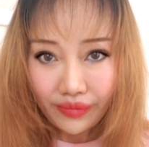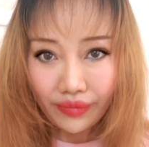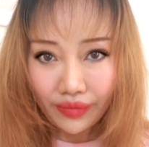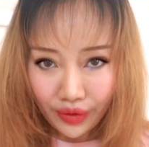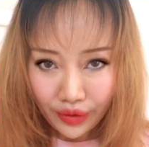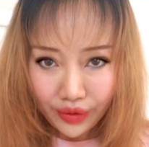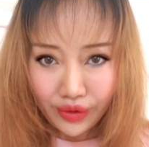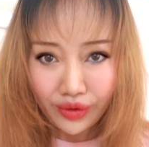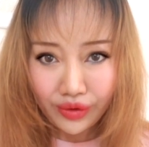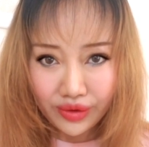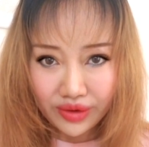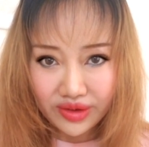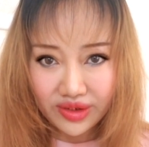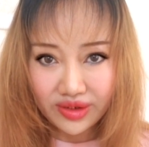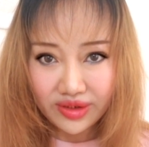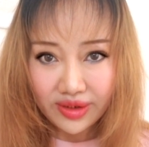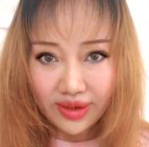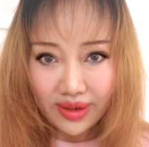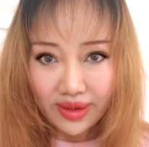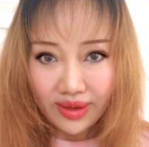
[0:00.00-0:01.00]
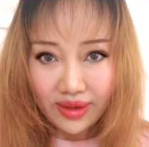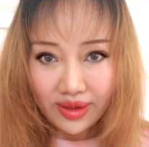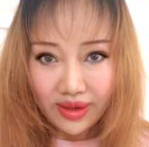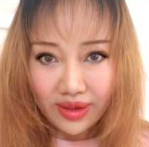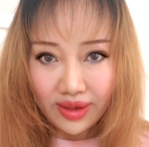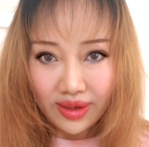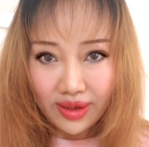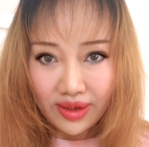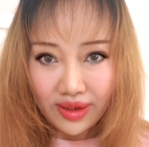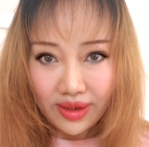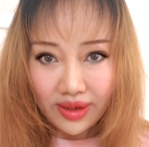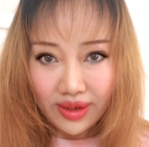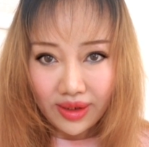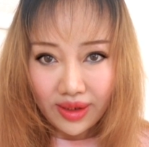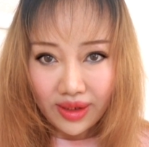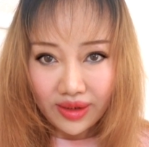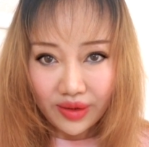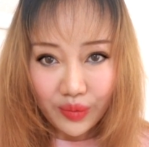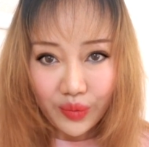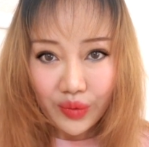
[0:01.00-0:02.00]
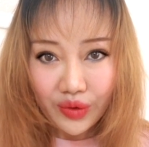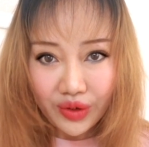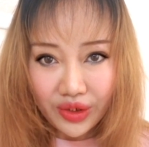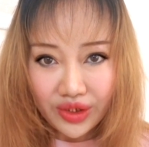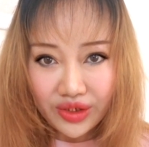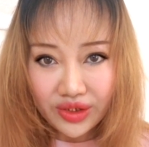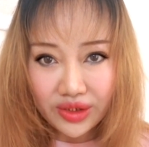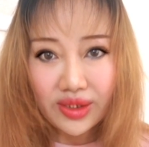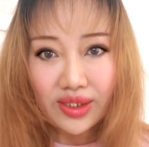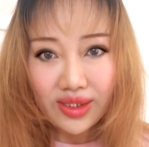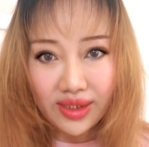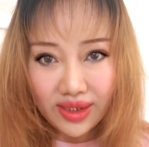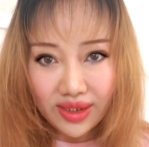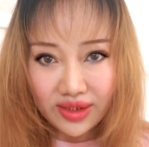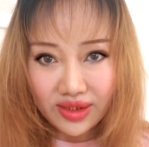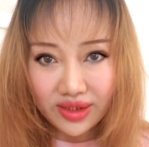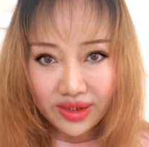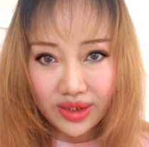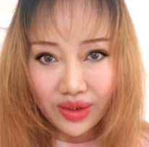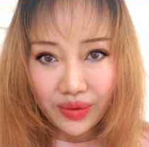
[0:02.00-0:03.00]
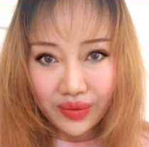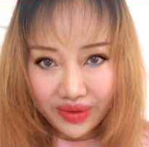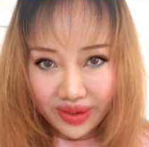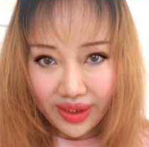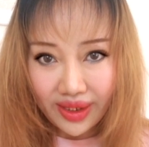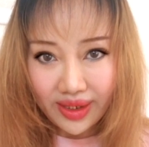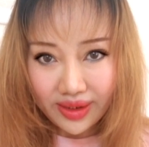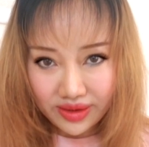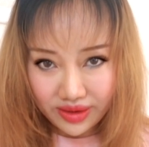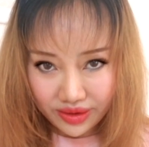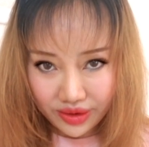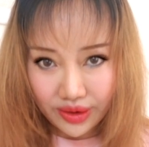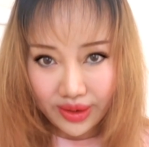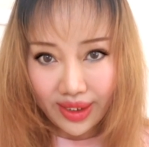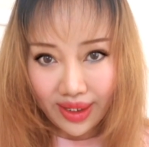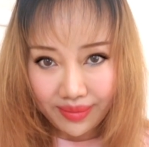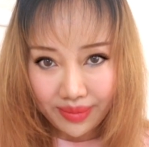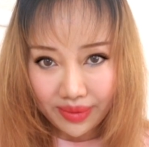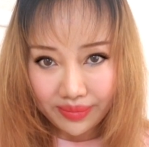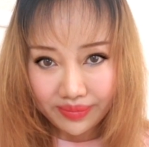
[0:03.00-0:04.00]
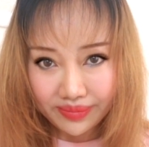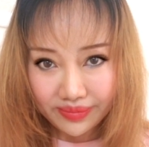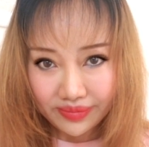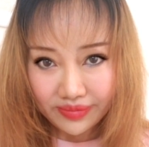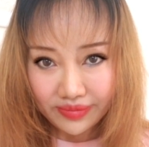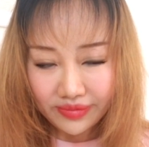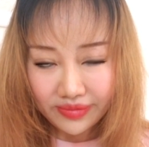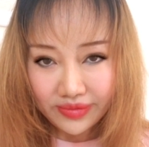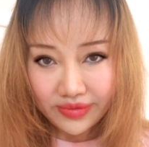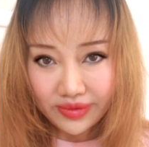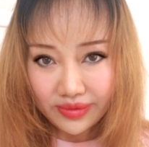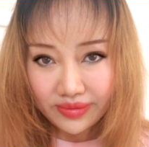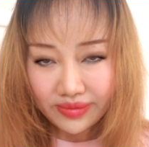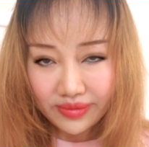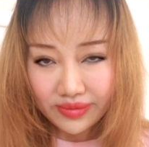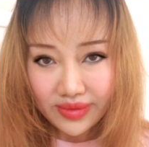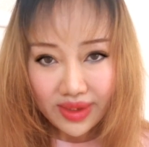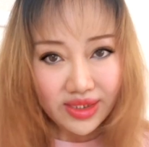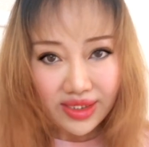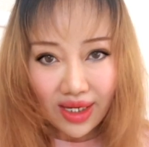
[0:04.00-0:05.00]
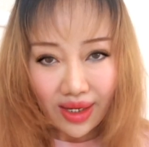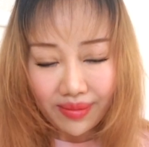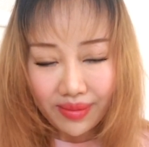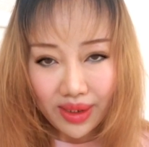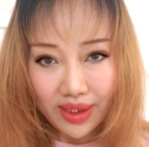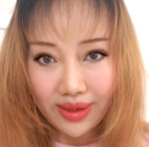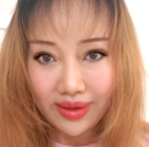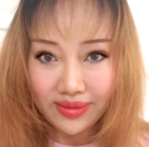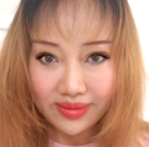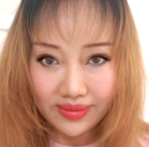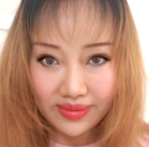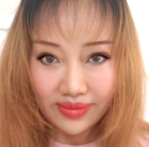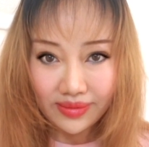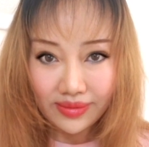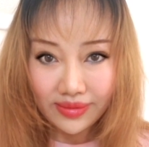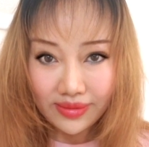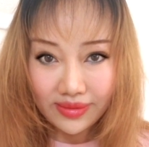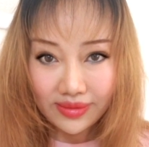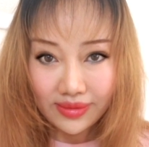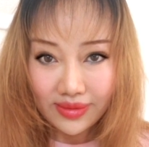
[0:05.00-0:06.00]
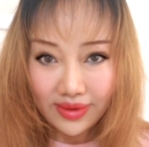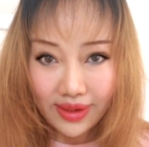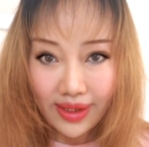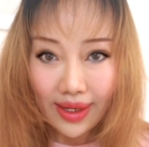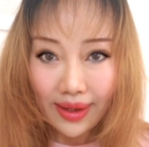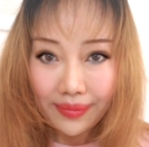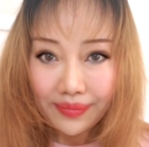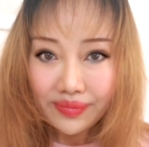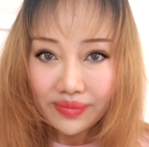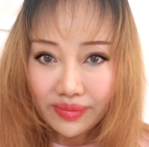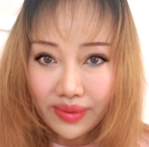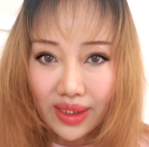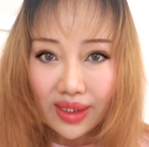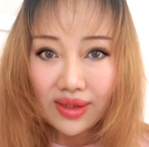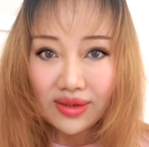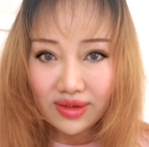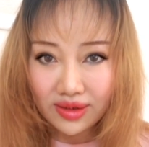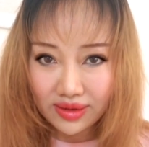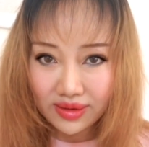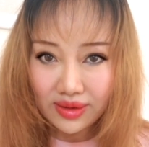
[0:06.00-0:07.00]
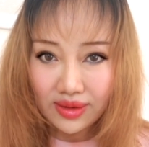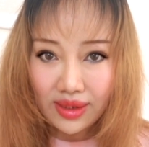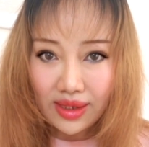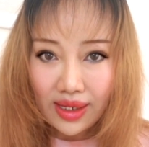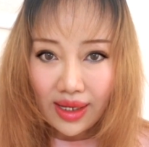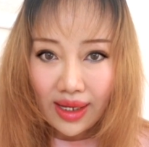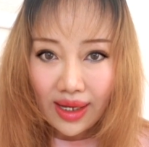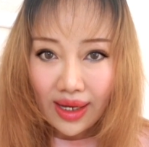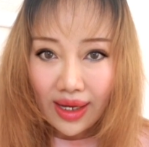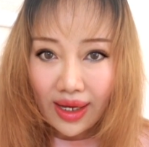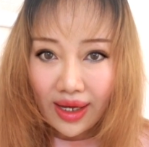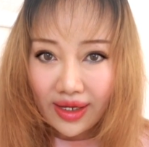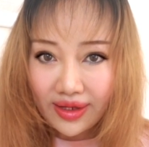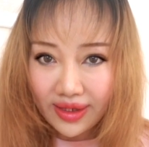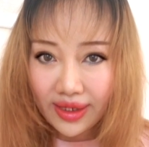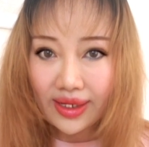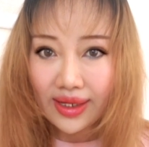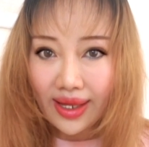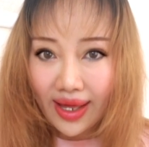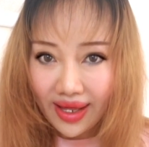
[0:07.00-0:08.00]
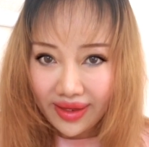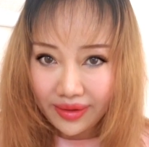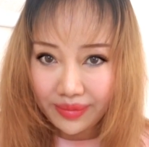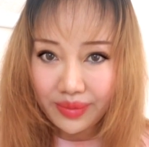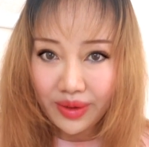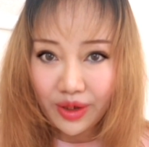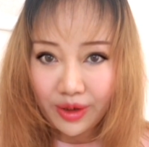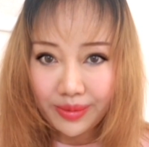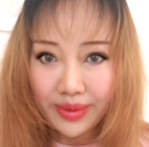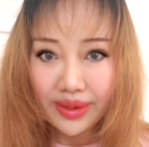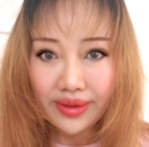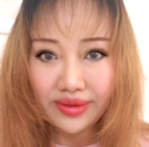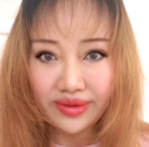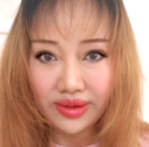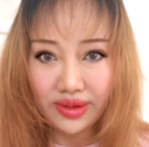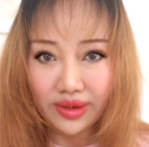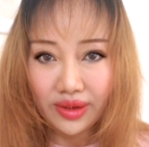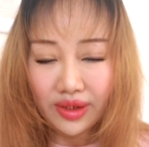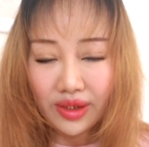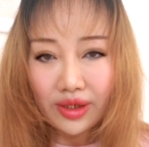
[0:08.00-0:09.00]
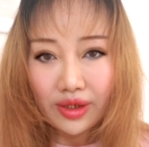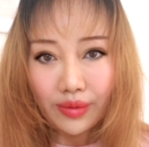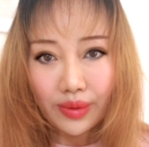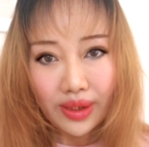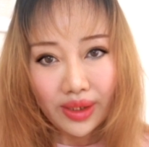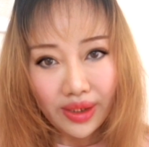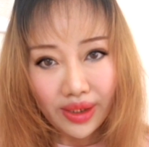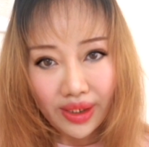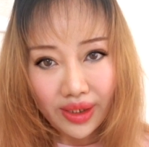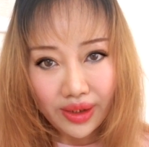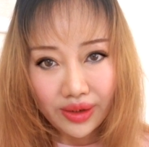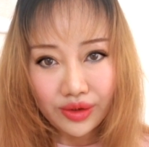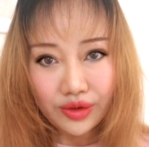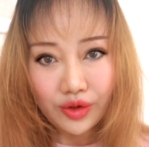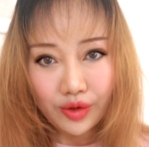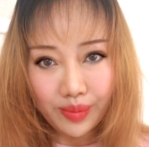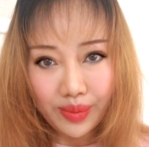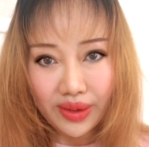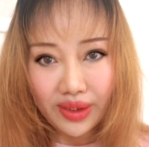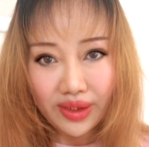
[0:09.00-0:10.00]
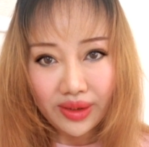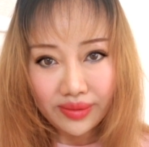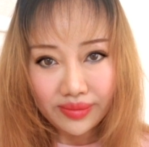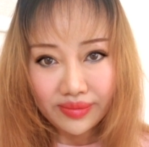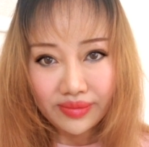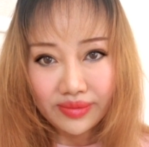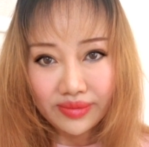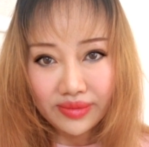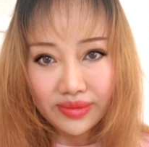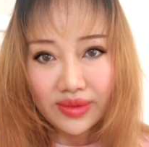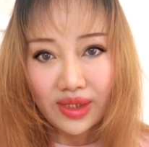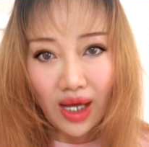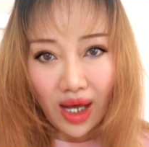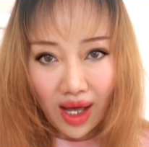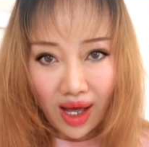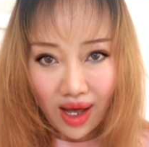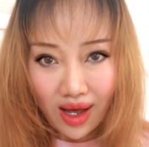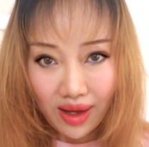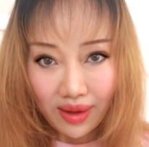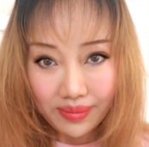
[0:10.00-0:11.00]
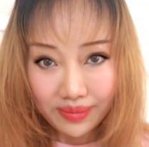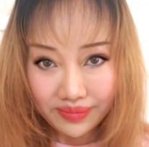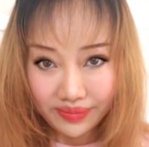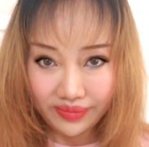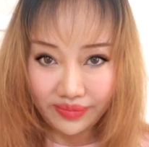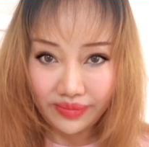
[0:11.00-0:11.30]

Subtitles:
because the worst is still yet to come. It's coming, yeah. But I think at the moment we need to be calm.